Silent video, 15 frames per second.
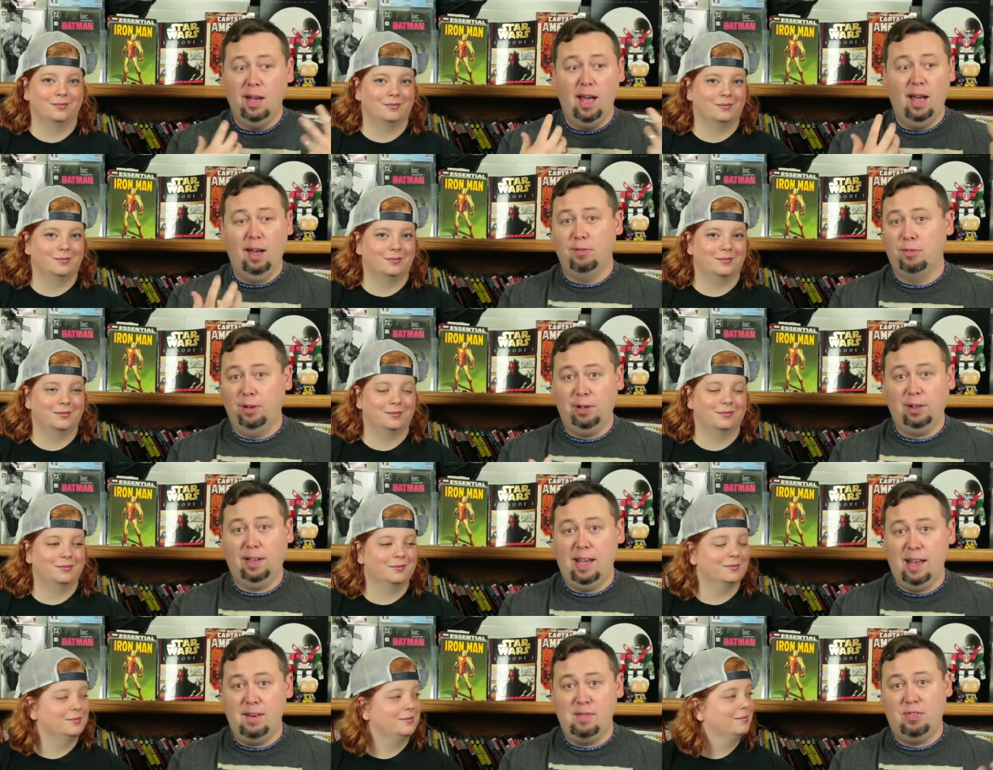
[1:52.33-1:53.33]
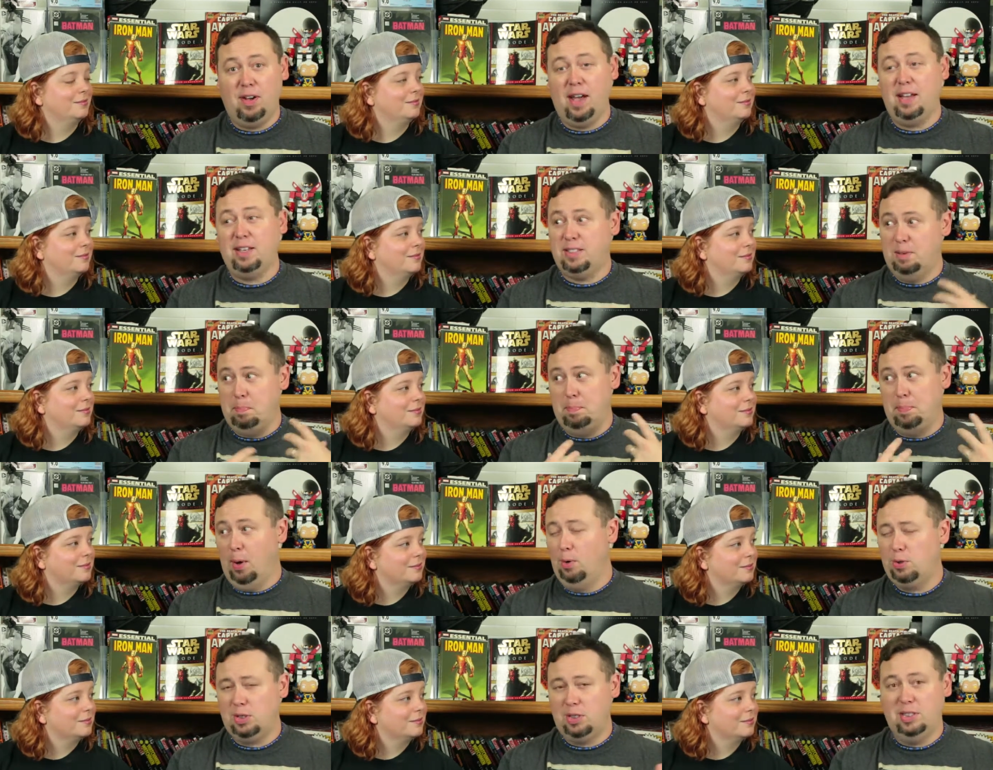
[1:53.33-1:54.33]
Speaker 1: Foot Clan fights, and
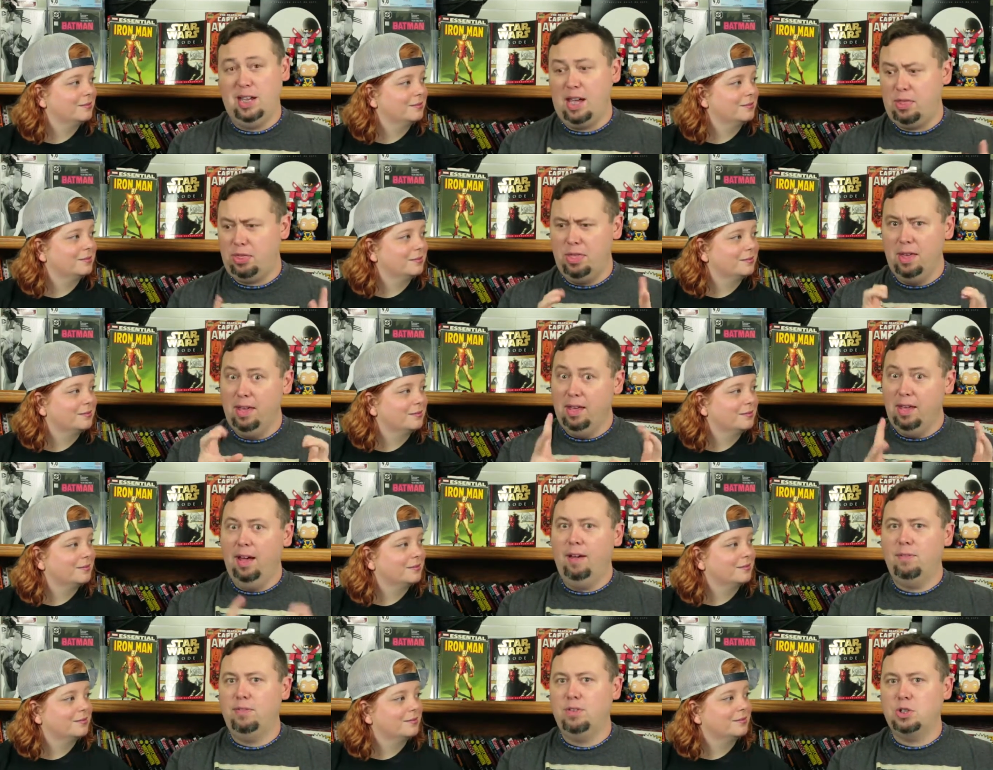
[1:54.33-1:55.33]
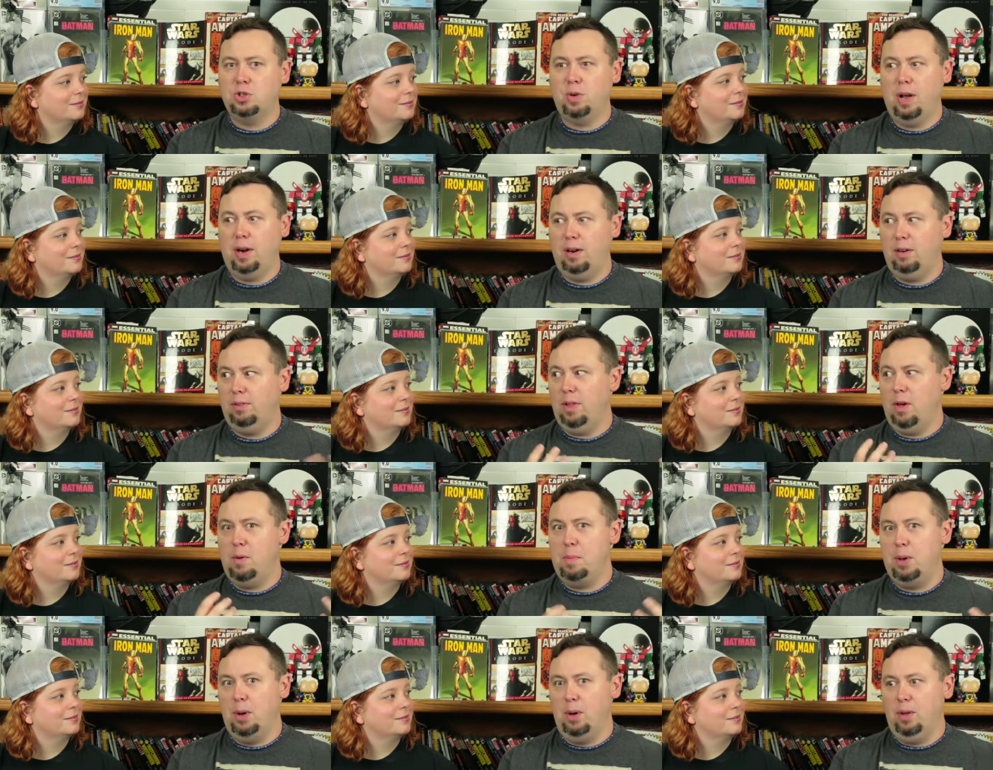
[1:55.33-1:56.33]
post-death of the Shredder, lo and
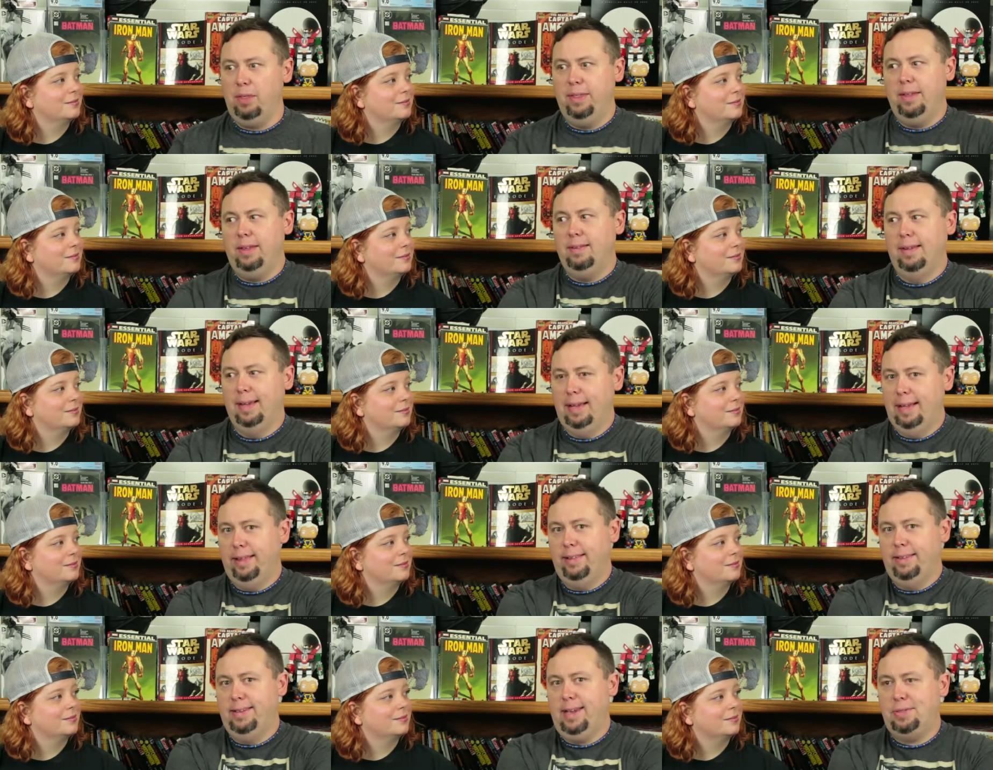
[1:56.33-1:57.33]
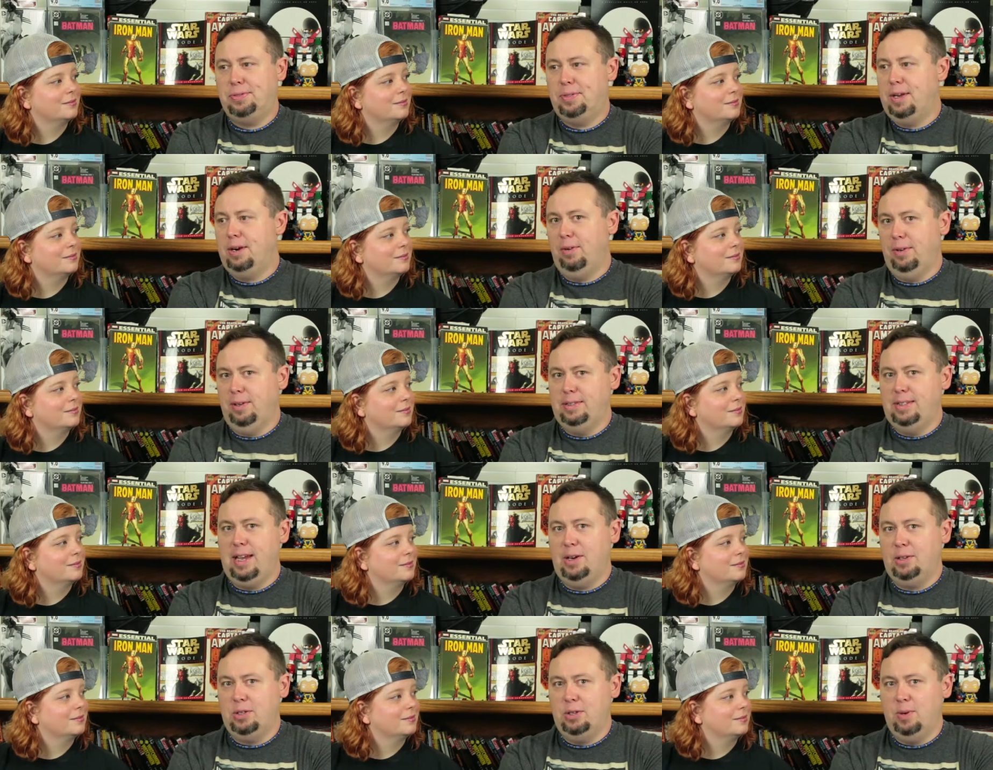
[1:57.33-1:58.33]
behold, the death didn't really
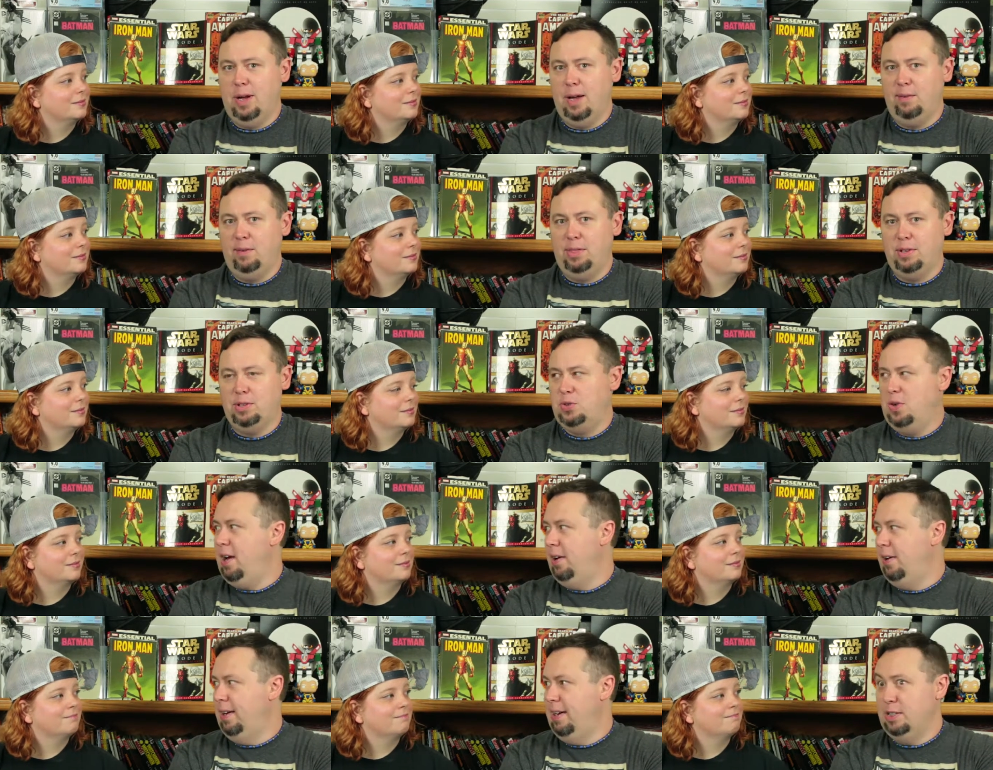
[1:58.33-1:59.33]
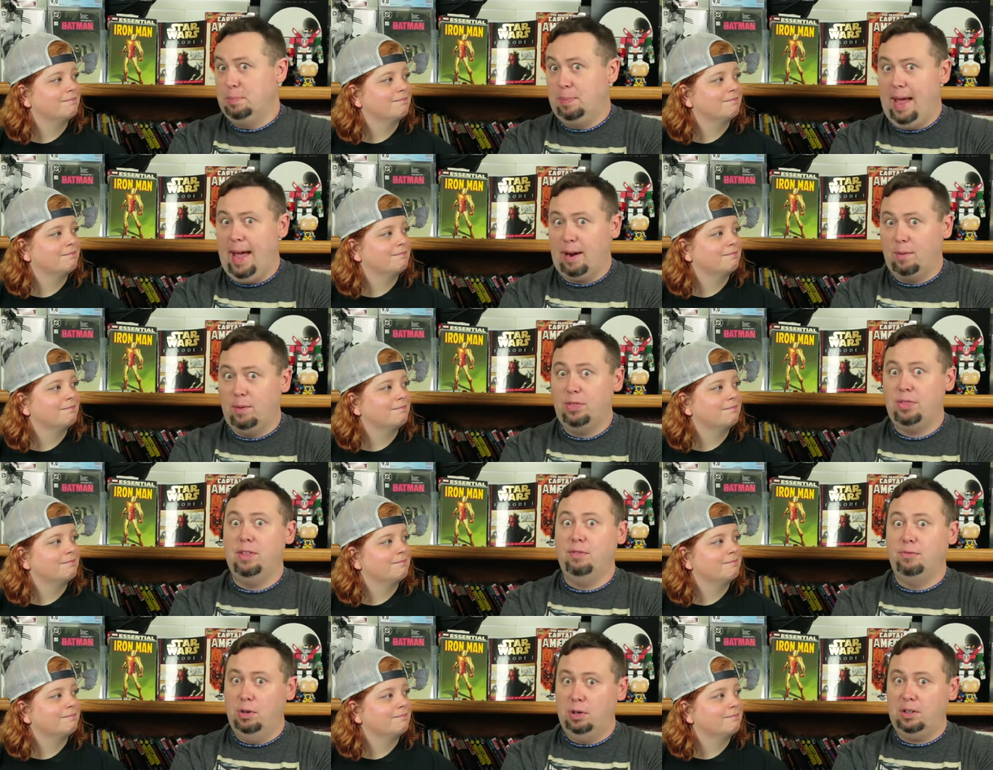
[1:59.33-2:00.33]
take too well with the Shredder, and he's back with the
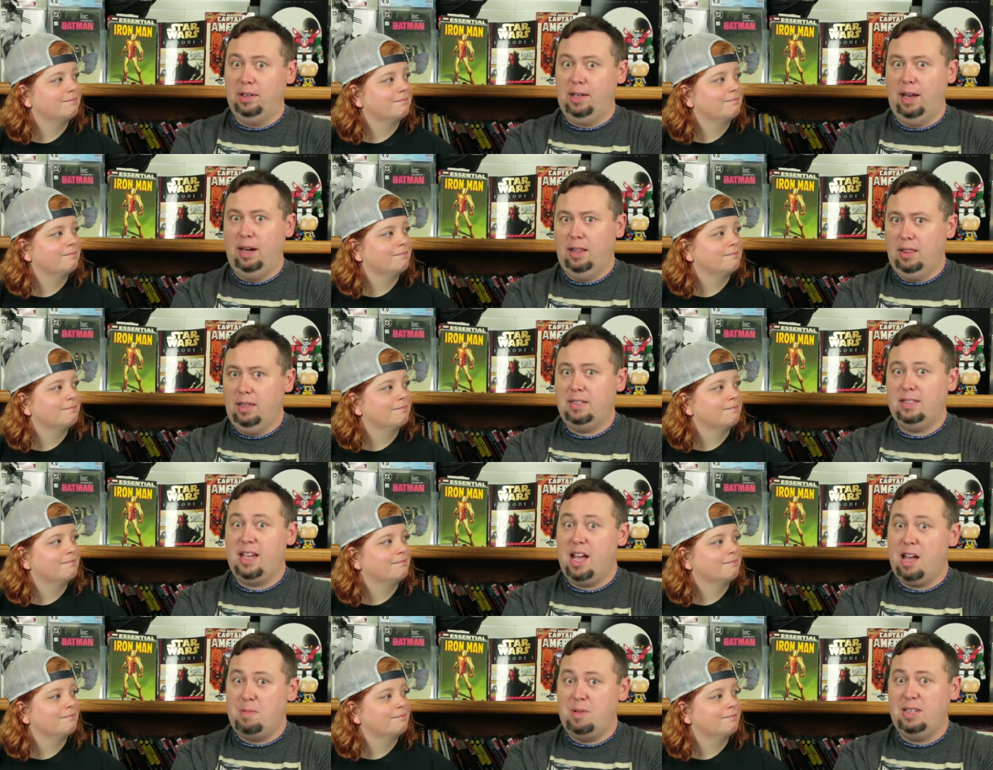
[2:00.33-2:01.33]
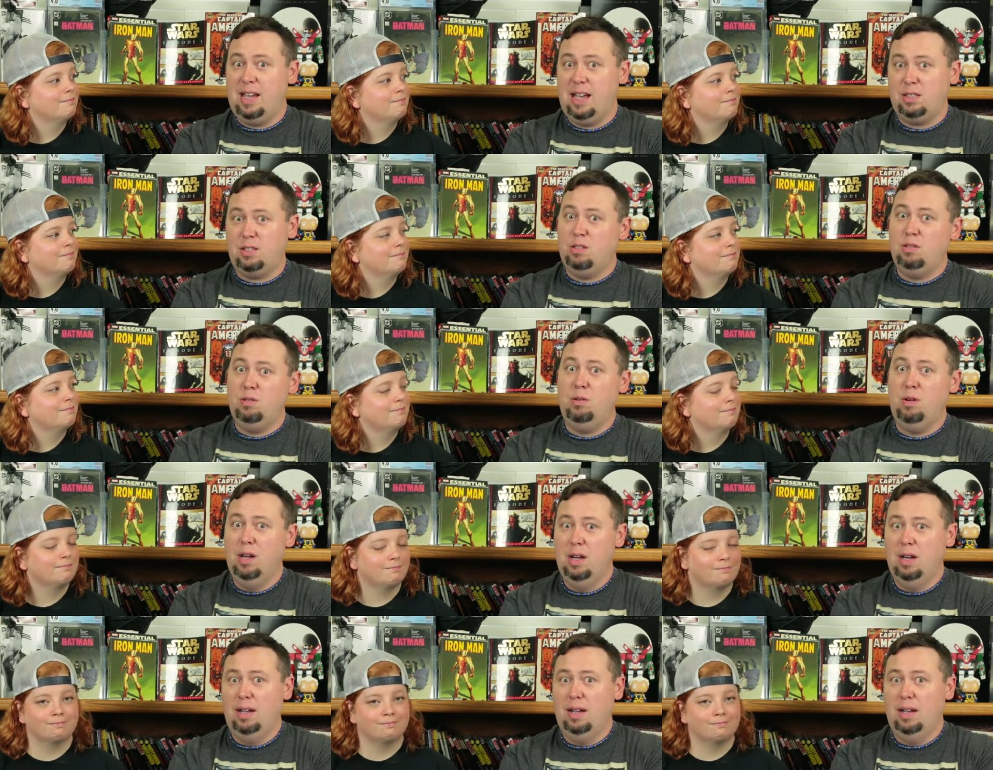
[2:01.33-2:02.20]
Foot Clan, and this time he's got 2